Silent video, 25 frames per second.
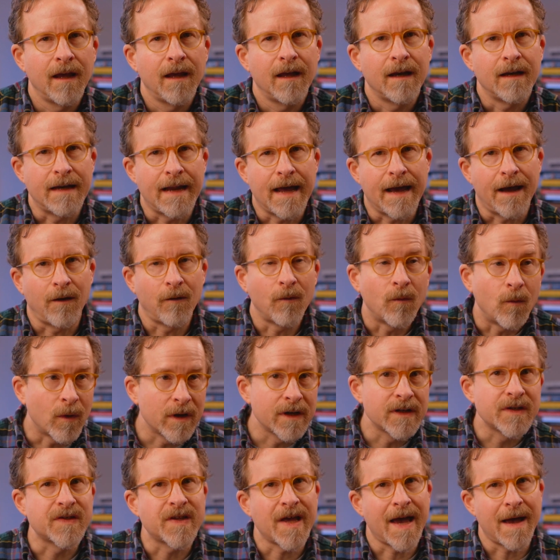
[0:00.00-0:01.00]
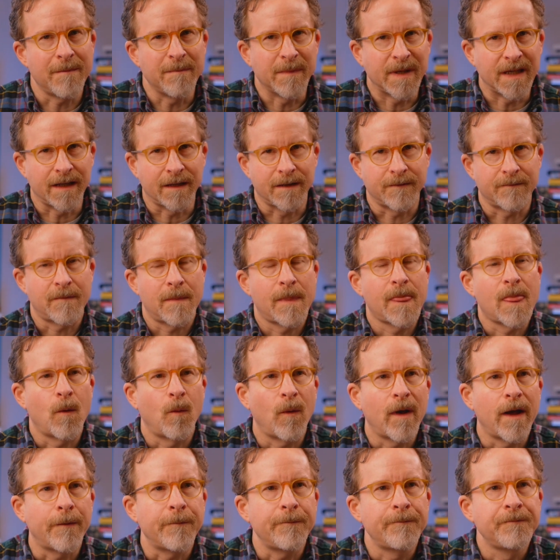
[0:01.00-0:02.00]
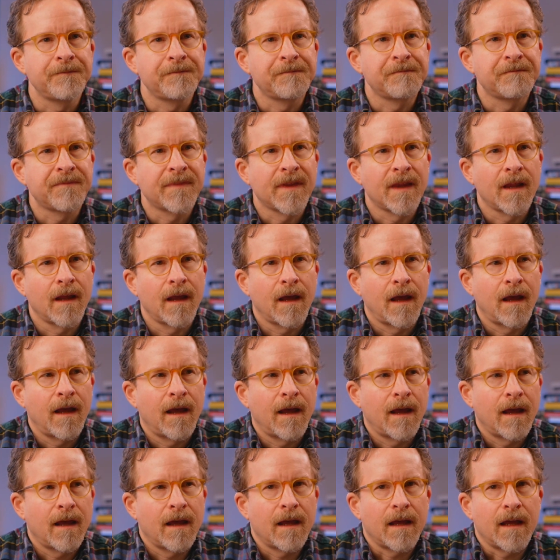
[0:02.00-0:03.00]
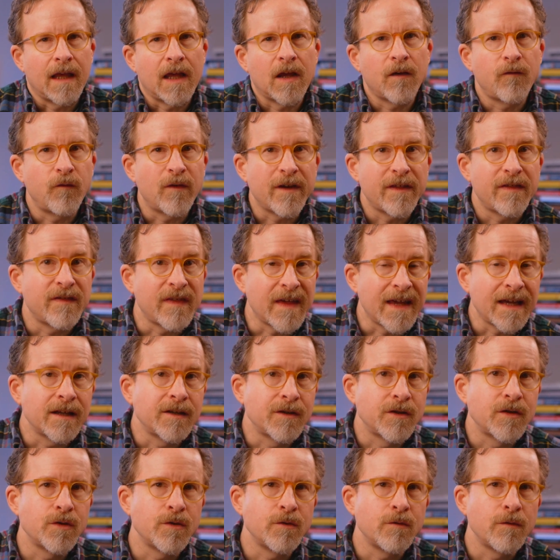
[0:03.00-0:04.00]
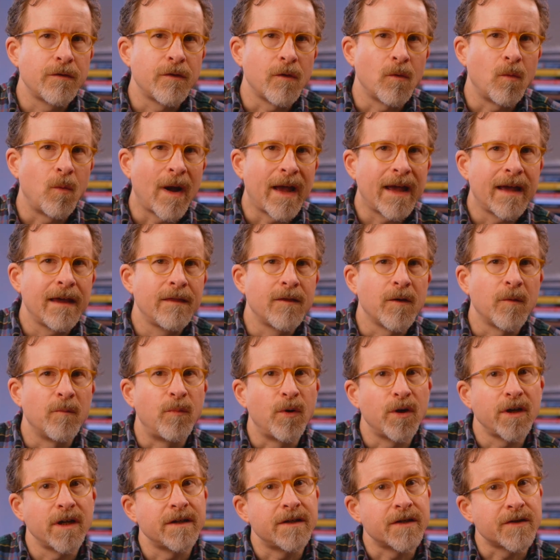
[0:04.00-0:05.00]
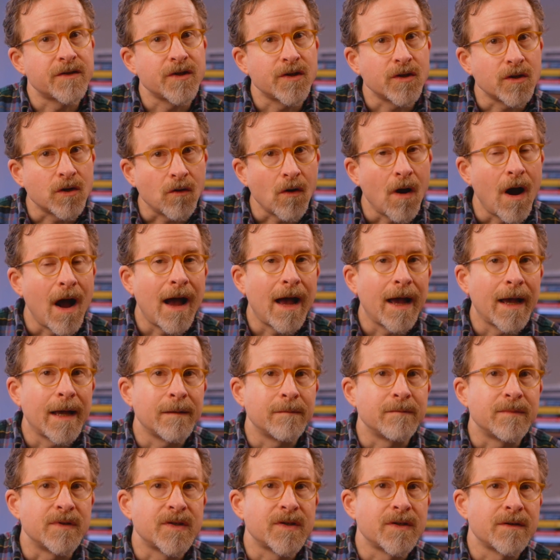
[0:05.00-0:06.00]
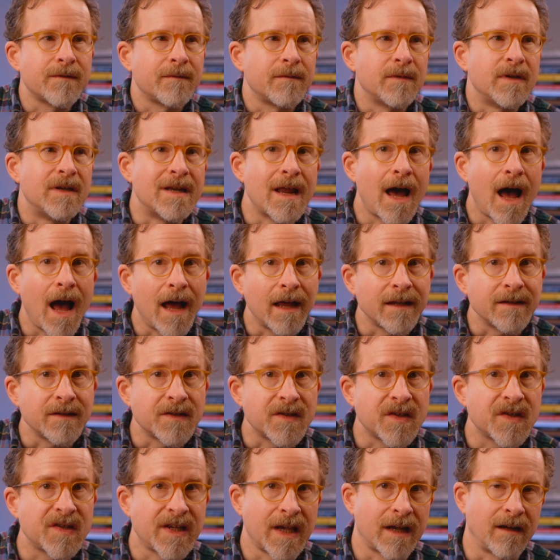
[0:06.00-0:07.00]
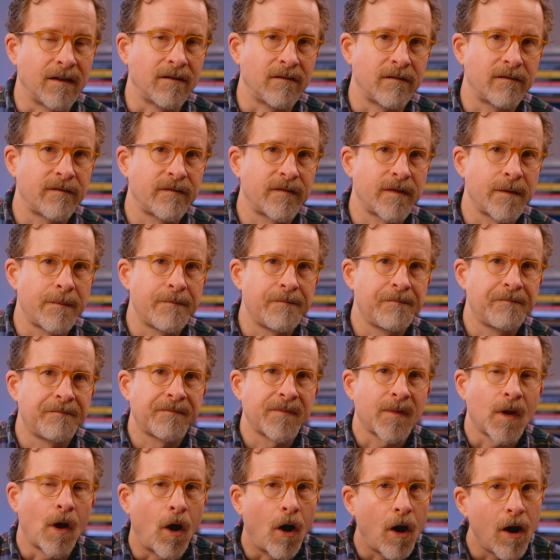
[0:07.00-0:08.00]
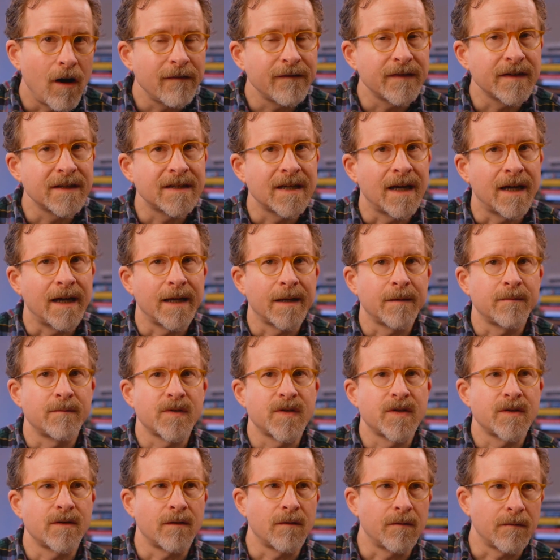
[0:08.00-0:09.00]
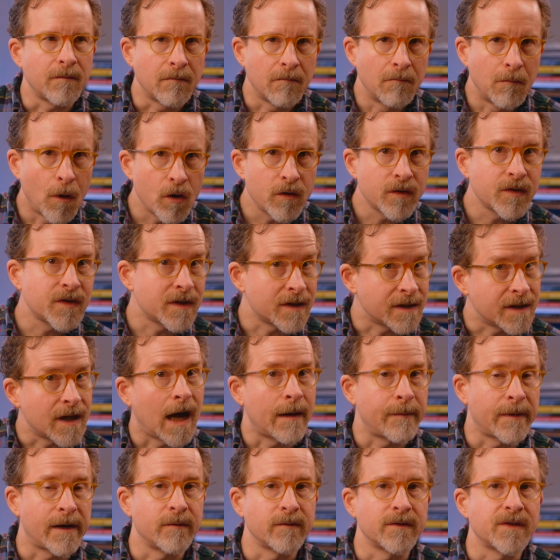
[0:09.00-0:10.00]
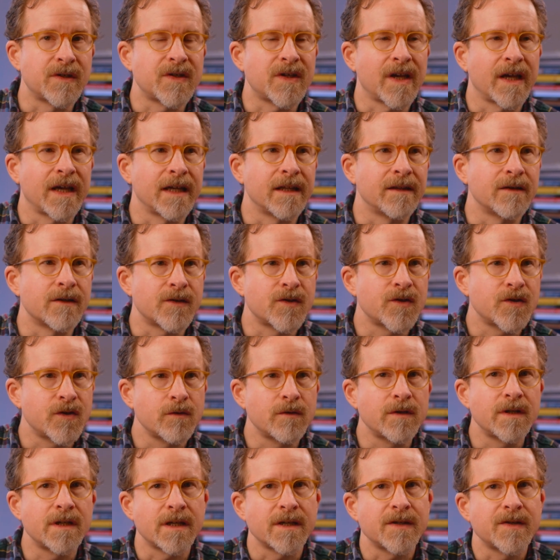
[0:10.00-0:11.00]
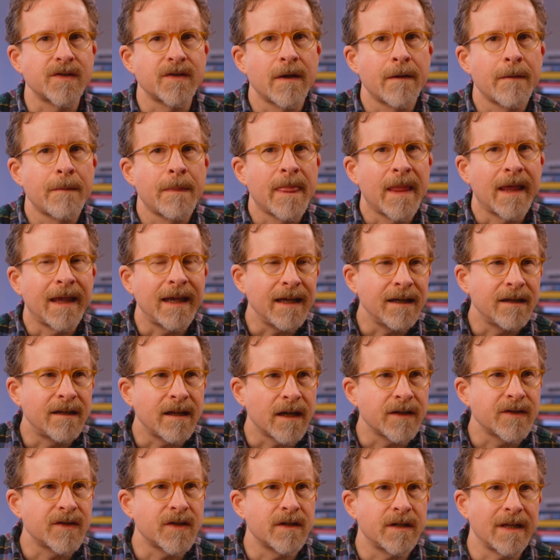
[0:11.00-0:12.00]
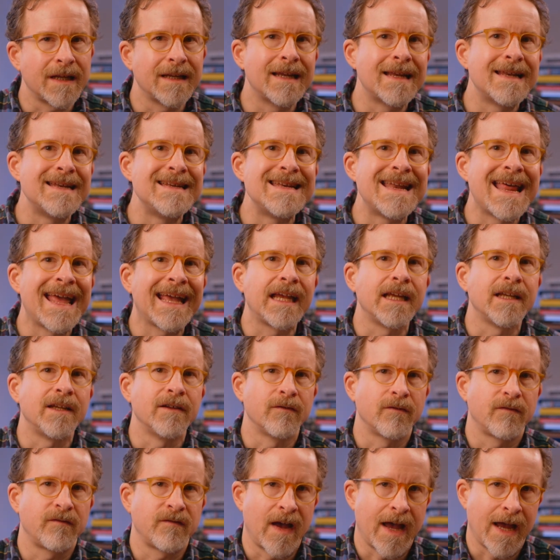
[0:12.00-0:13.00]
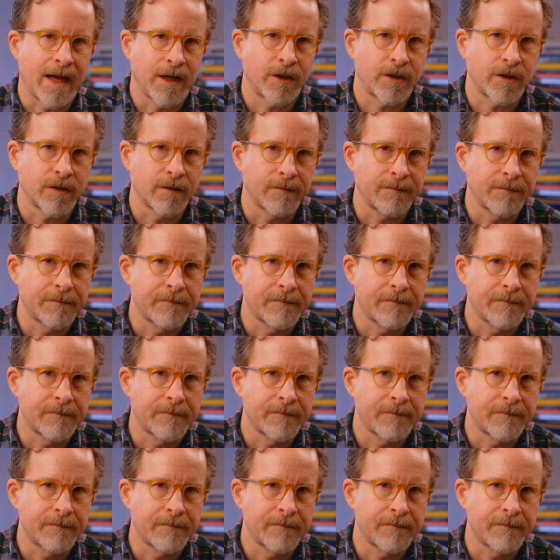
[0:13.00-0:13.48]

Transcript: Now, what does that mean? Well, if we think to the way the Buddha describes non self, oftentimes, most of the time, I would say, in the suttas, he does it in a negative fashion.